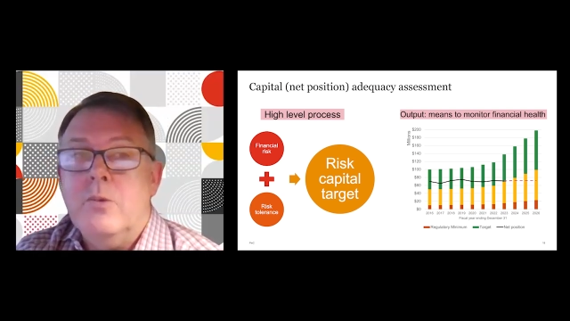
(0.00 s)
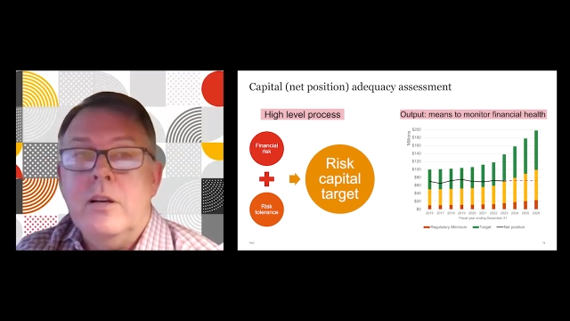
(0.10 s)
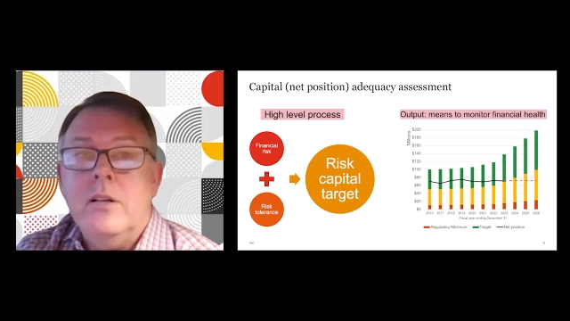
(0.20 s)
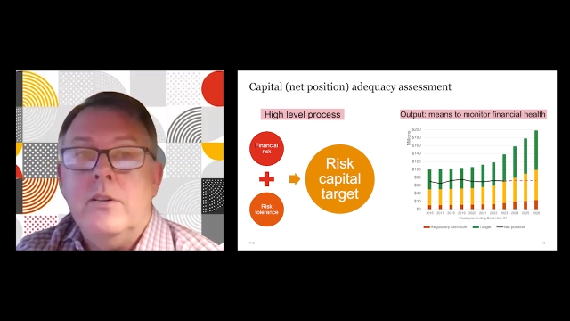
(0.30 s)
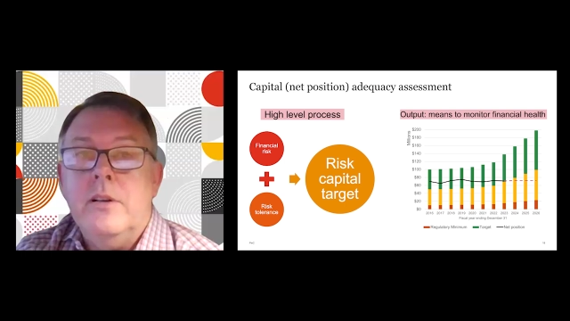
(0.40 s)

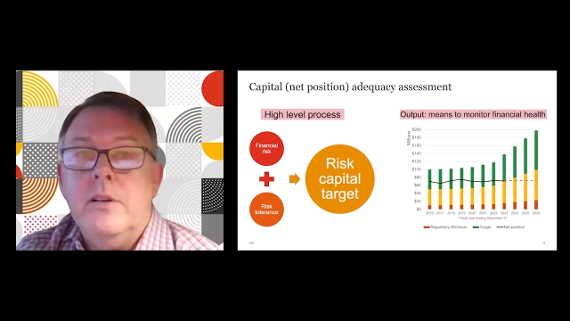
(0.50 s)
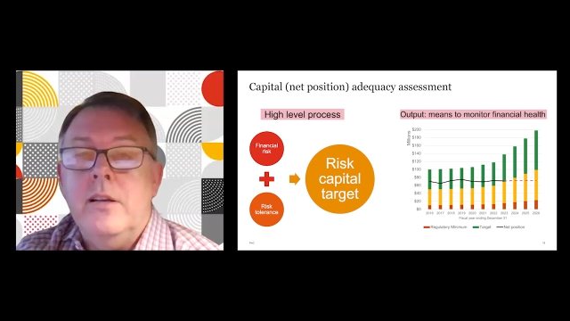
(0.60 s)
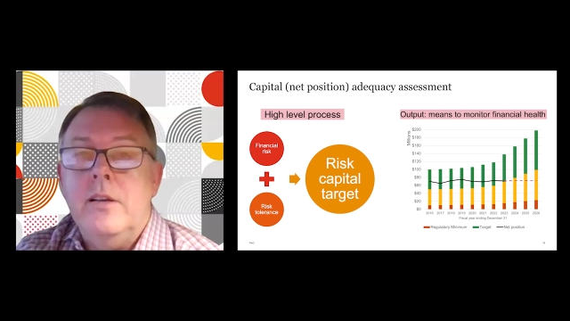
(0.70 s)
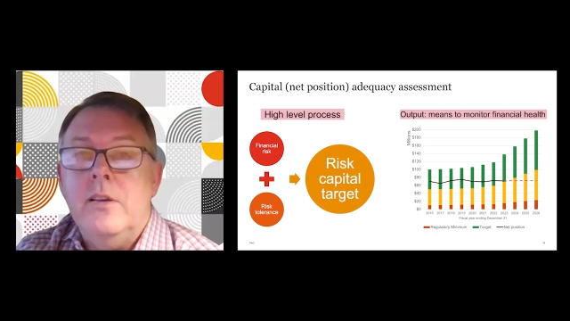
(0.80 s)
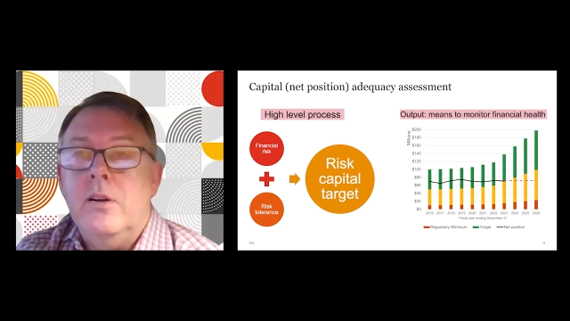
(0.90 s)
Well,
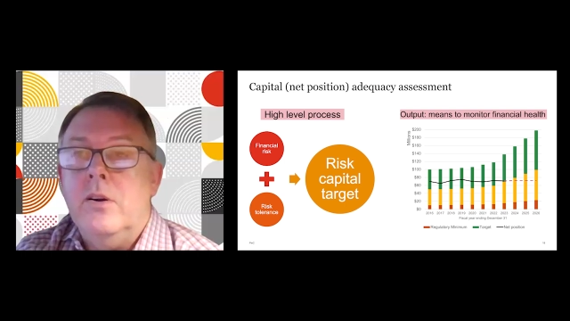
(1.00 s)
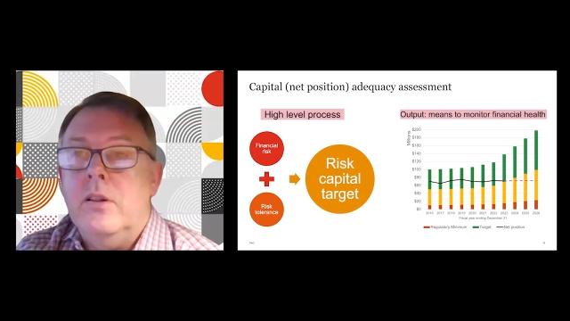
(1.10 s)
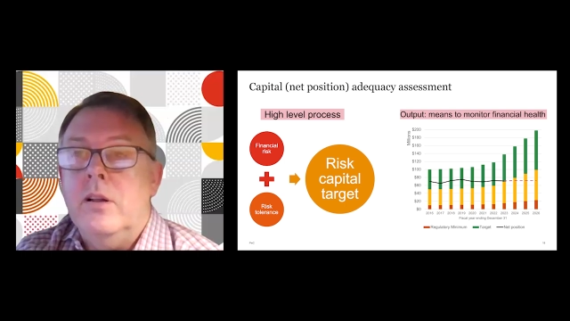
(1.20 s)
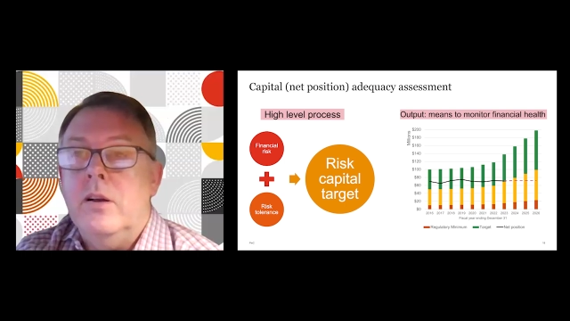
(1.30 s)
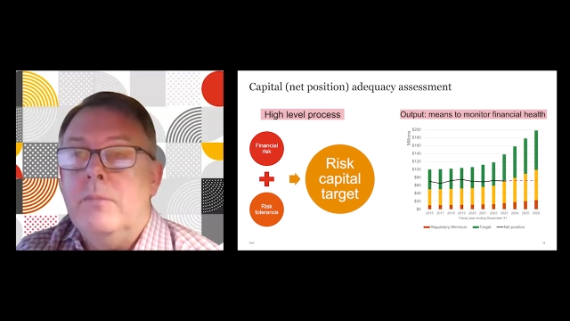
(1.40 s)

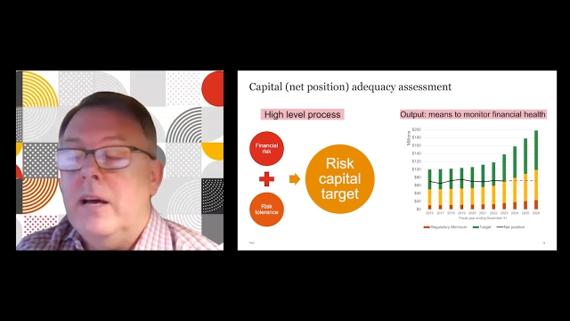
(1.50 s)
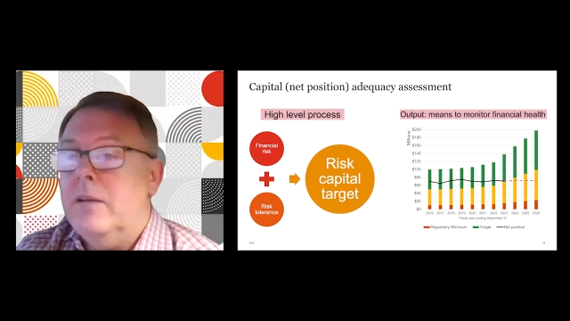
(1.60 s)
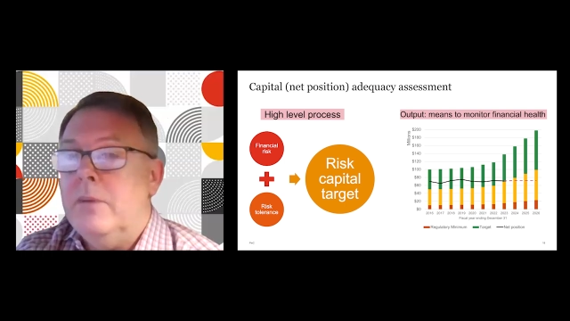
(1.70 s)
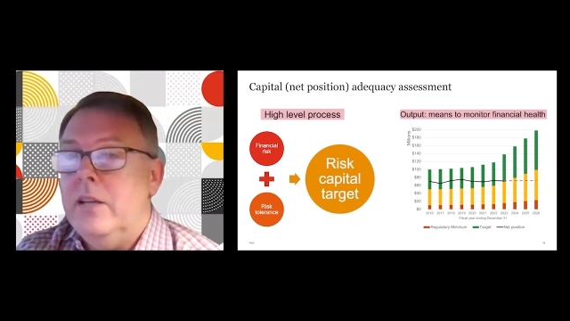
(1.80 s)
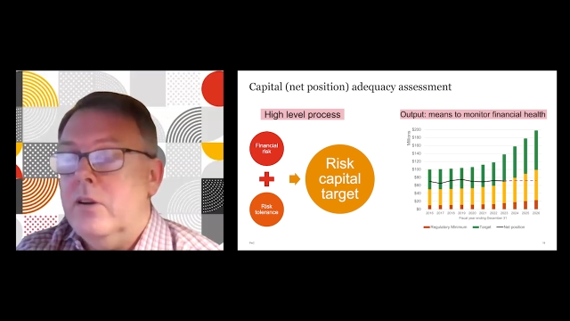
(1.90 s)
the amount
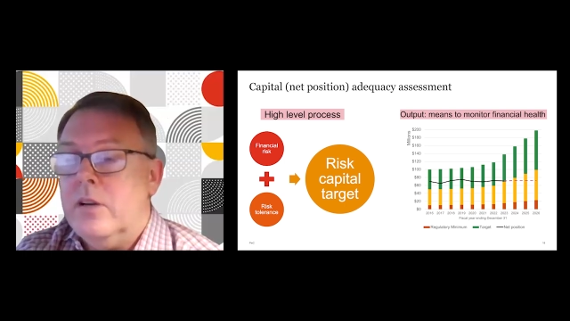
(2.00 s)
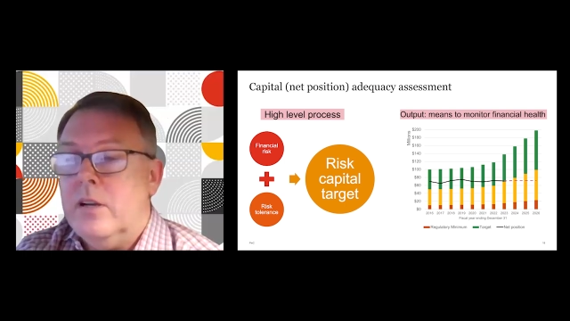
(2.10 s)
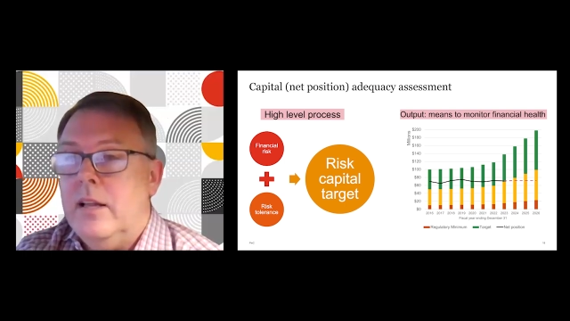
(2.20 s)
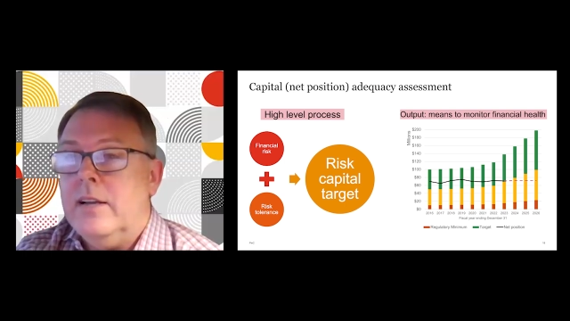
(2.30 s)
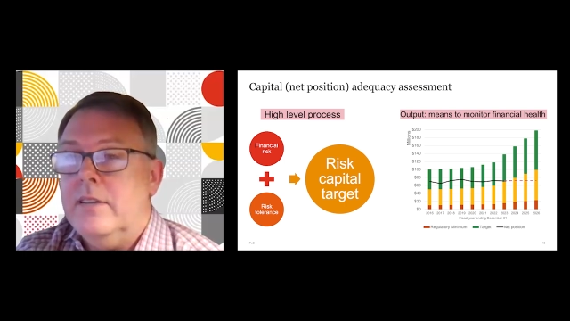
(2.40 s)
of money you're
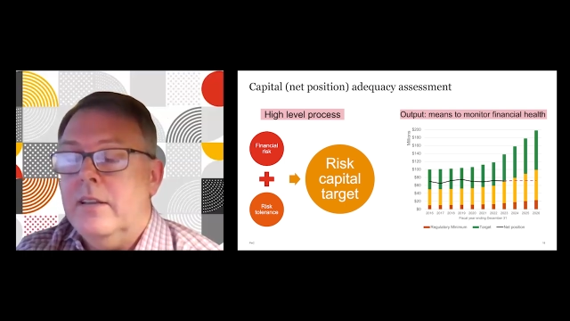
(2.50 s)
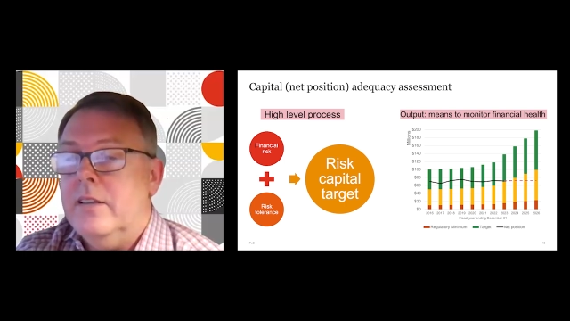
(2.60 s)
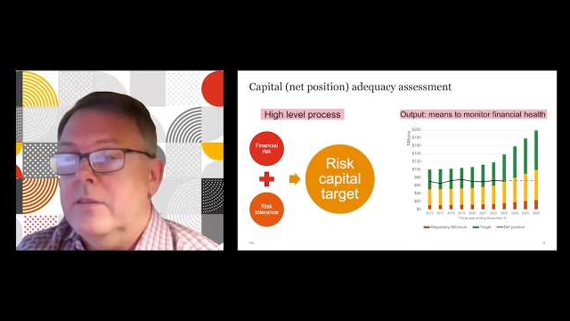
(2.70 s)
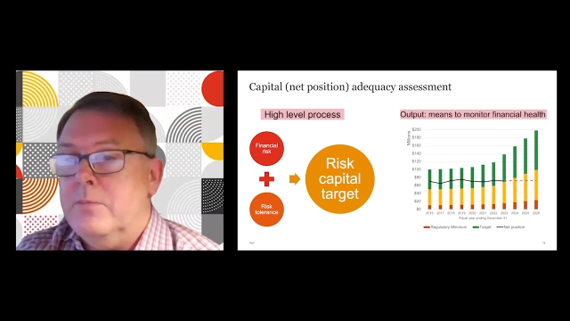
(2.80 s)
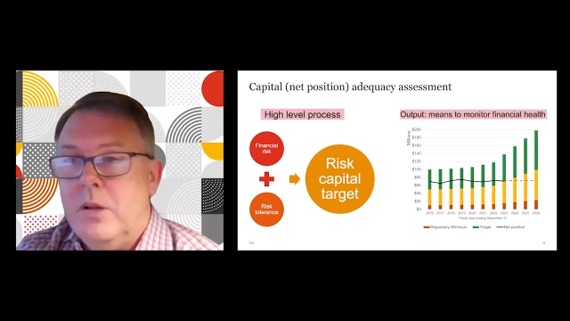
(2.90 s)
collecting
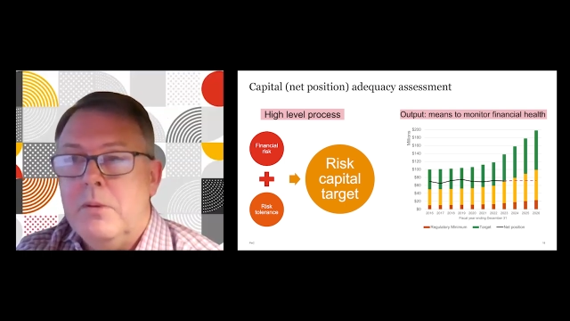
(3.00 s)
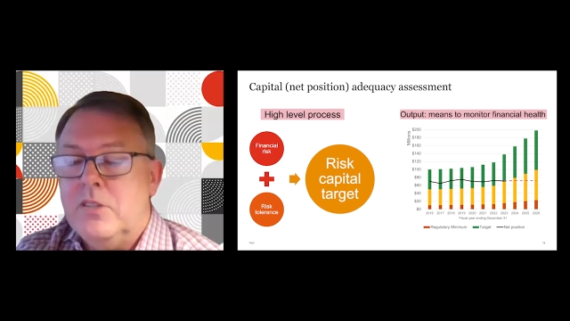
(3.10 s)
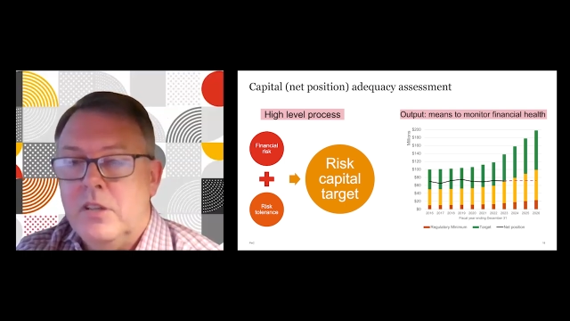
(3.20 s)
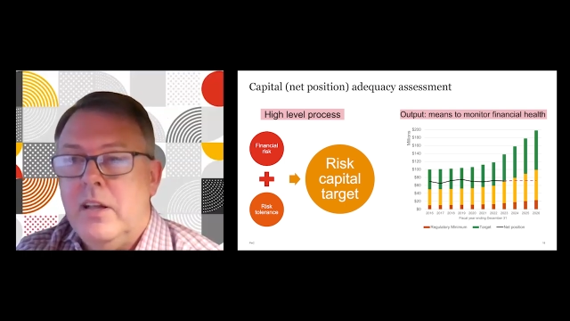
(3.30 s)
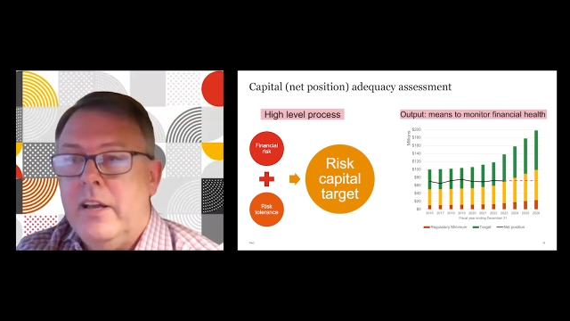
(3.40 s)
is pretty
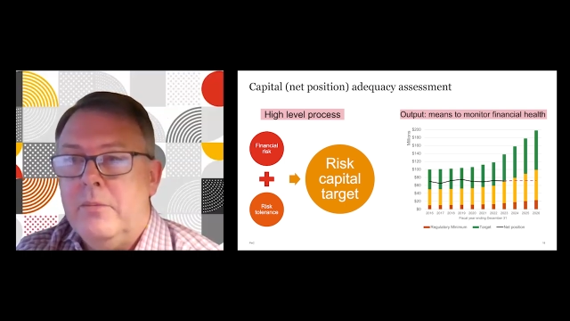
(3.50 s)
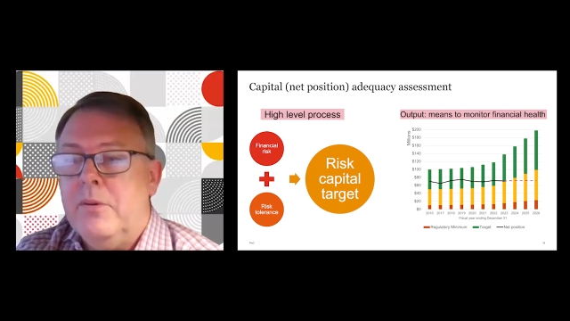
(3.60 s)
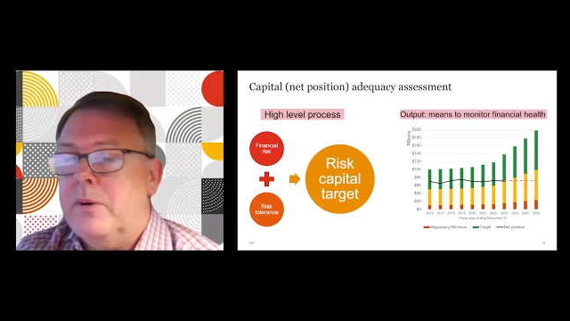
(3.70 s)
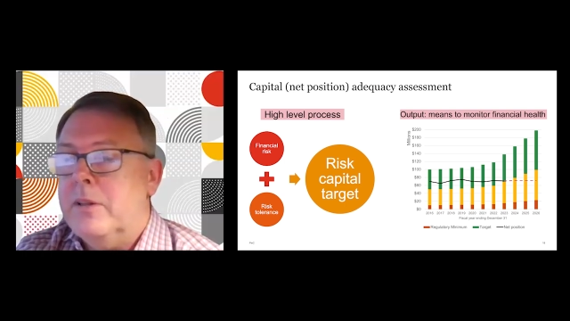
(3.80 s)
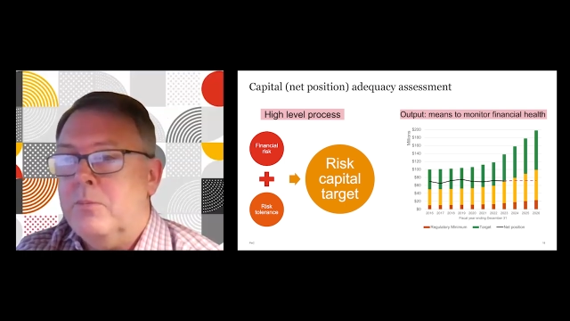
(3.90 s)
much in line
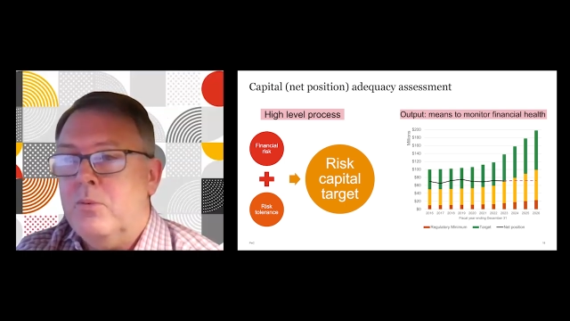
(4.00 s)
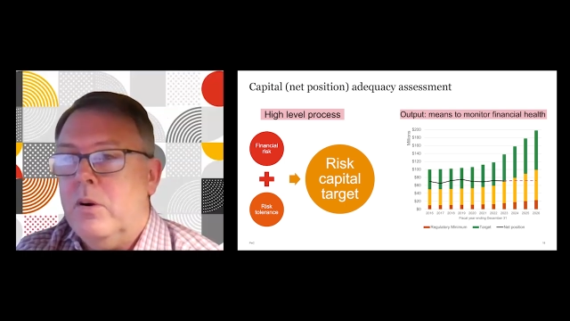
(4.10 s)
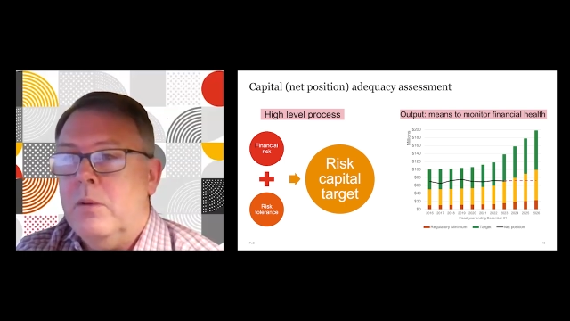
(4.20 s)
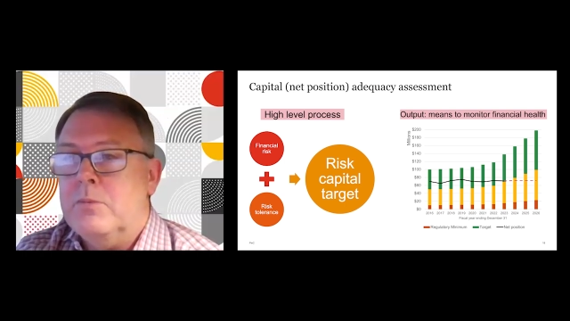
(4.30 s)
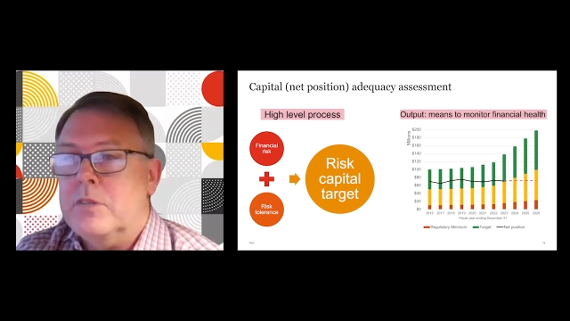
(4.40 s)
with what the
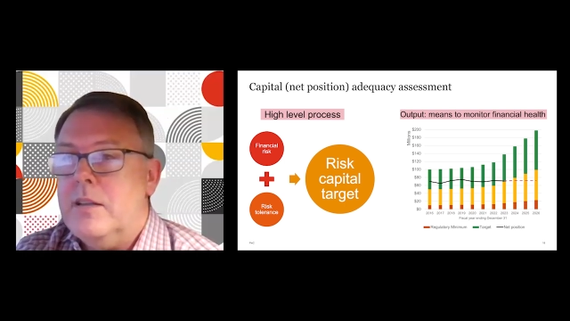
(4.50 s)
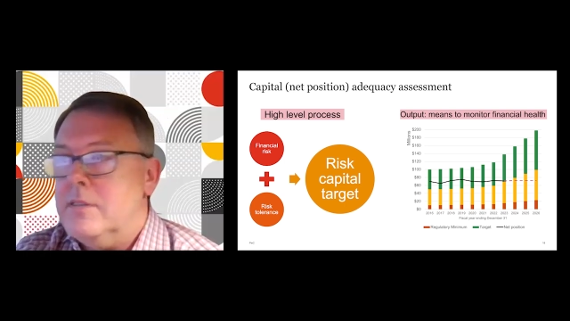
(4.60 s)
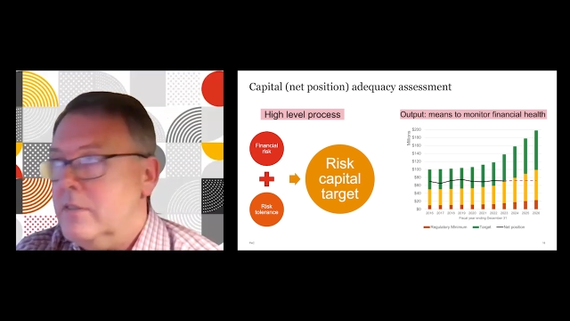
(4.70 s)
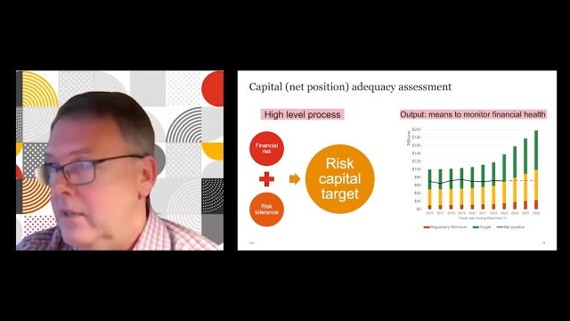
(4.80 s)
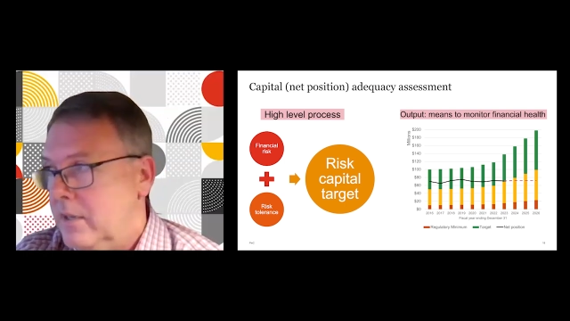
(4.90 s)
program's
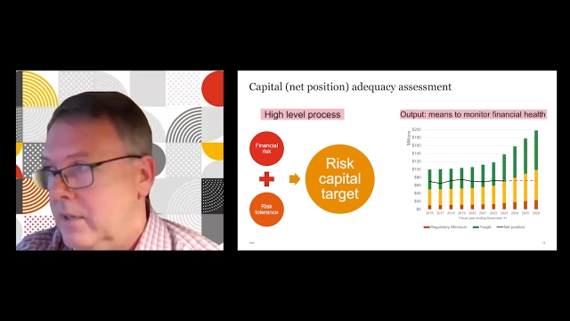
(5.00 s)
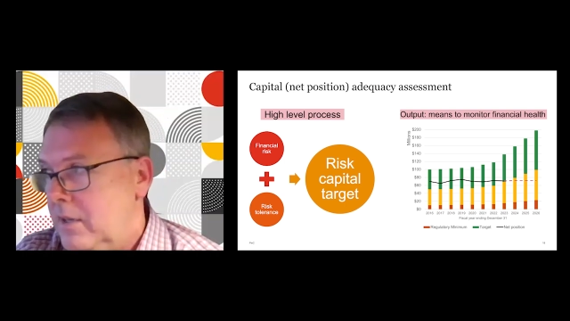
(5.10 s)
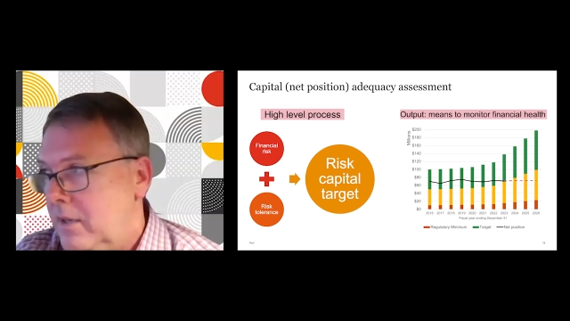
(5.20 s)
costing.